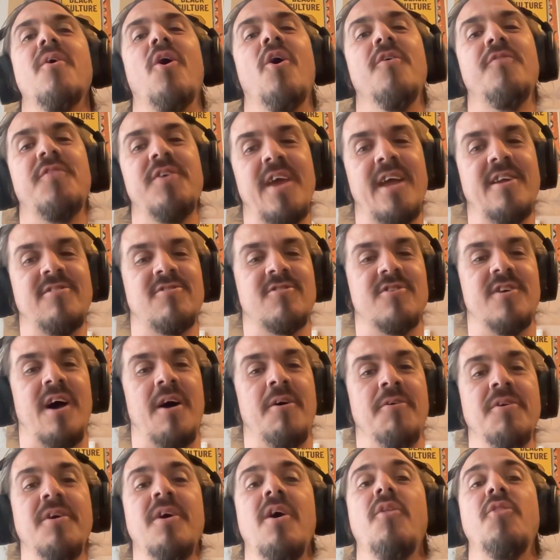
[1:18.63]
OVH
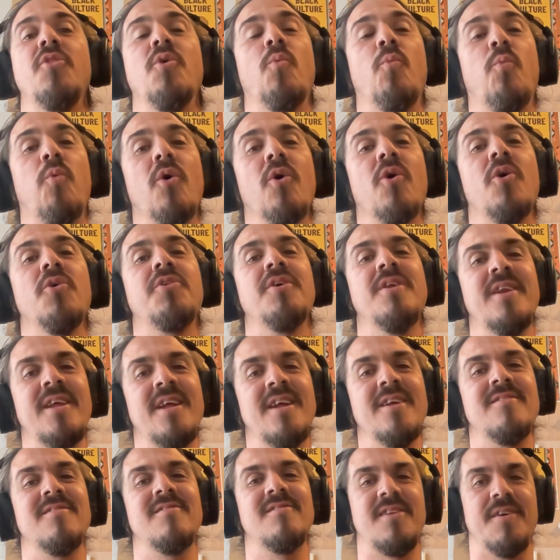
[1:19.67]
Cloud, the world
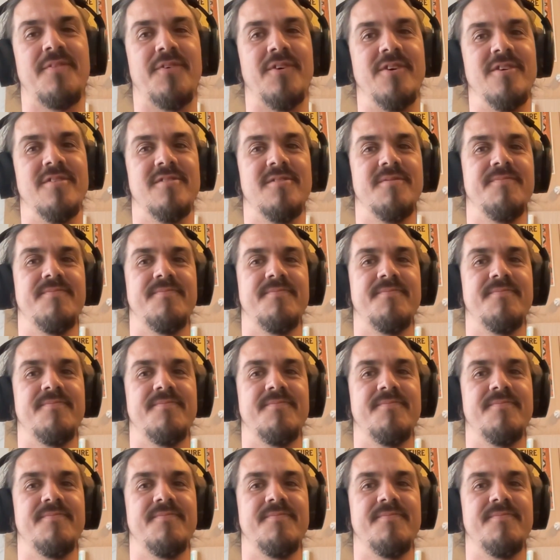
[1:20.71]
needs different.